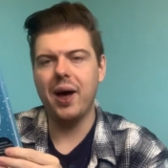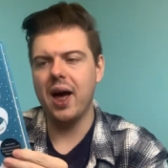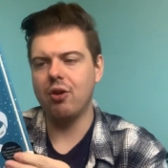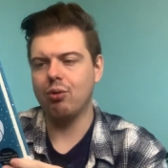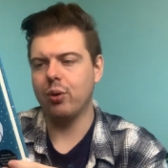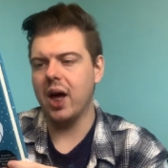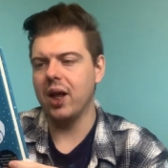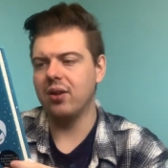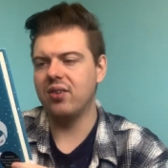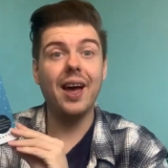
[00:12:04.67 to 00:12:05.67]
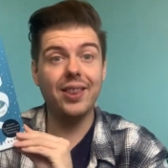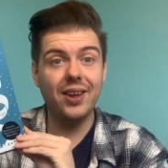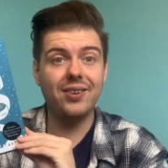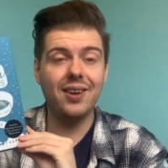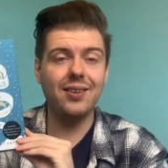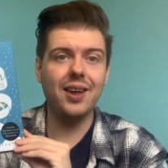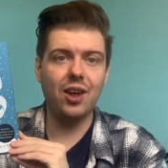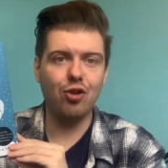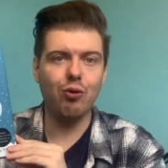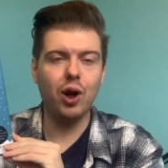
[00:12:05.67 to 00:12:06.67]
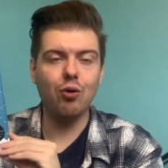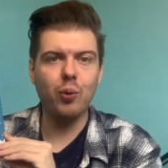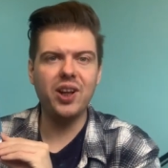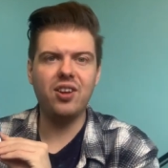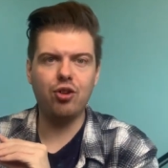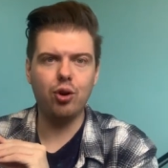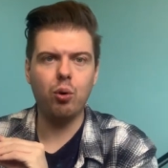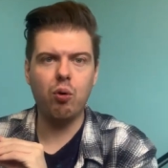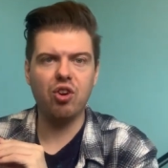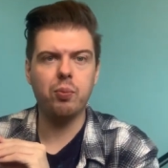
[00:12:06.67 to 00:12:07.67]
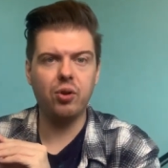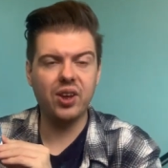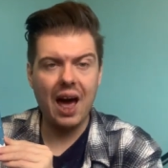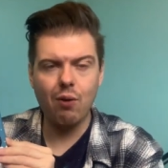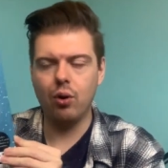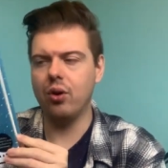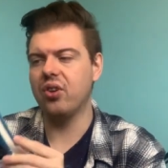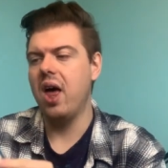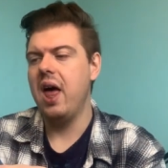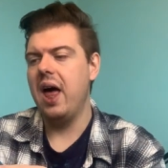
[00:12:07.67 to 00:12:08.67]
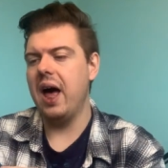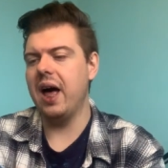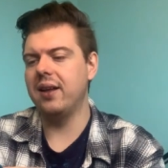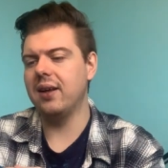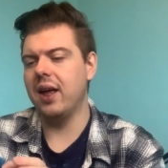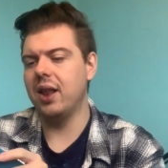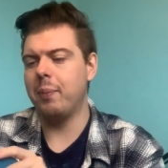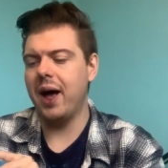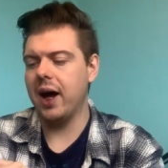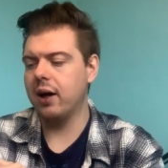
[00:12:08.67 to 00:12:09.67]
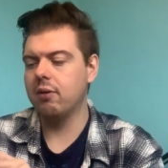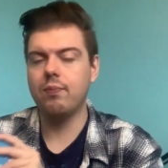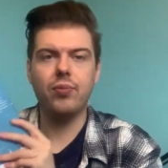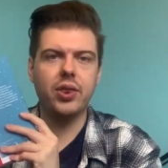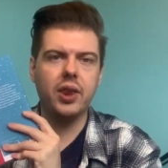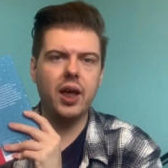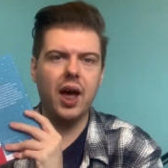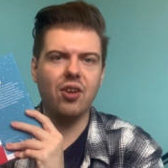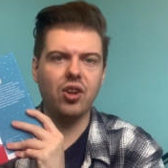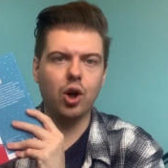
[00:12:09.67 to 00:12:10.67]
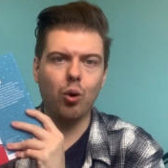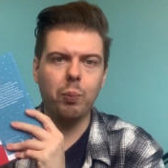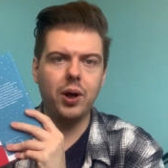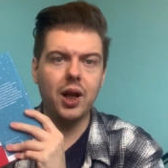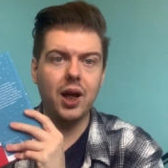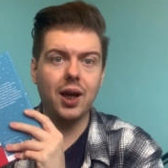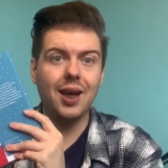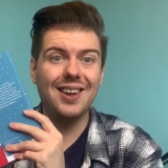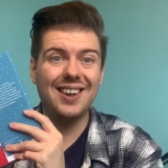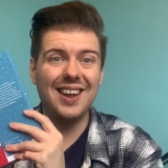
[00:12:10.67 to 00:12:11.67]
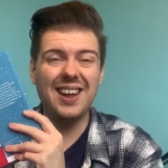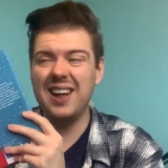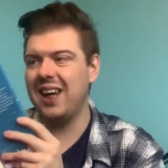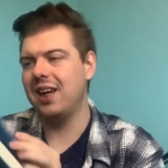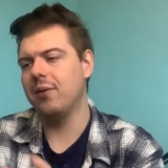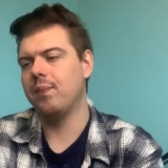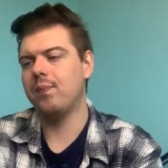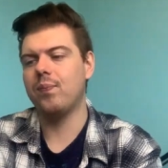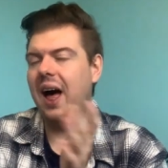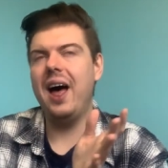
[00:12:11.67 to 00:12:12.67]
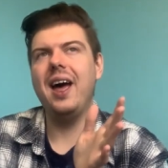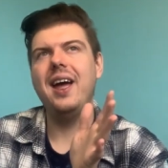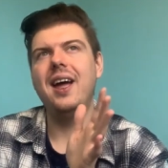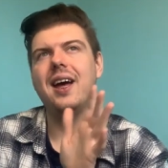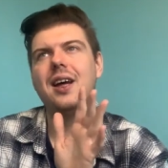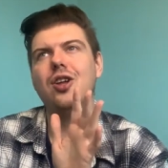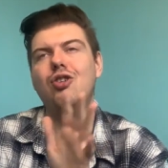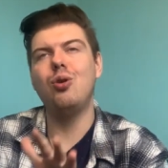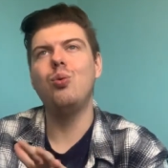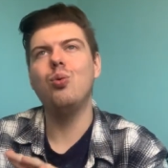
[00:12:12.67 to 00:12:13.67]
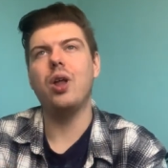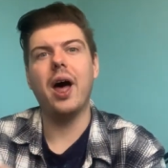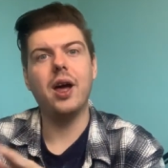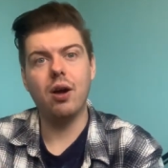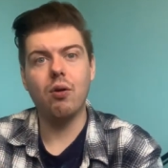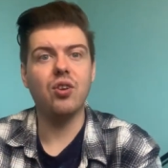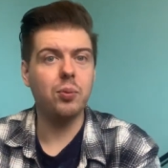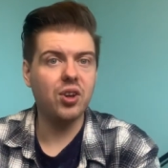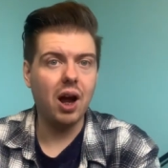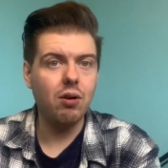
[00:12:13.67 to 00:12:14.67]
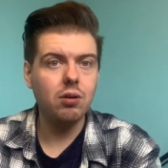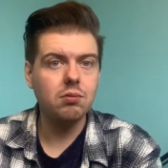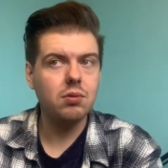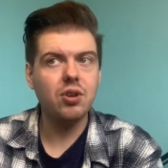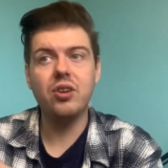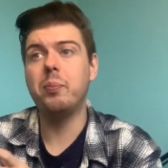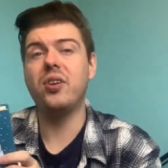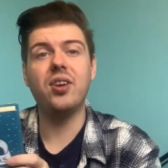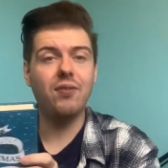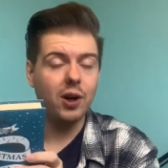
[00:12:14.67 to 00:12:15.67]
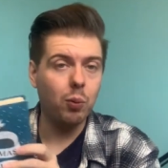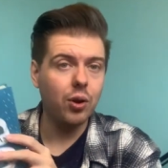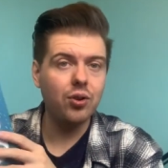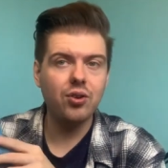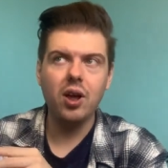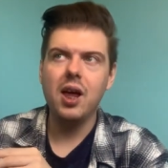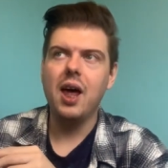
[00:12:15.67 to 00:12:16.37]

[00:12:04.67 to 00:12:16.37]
by Andrew Gant. This is the history of 22 Christmas carols, and at the back it has an accompanying CD. I do like a Christmas carol, specific ones,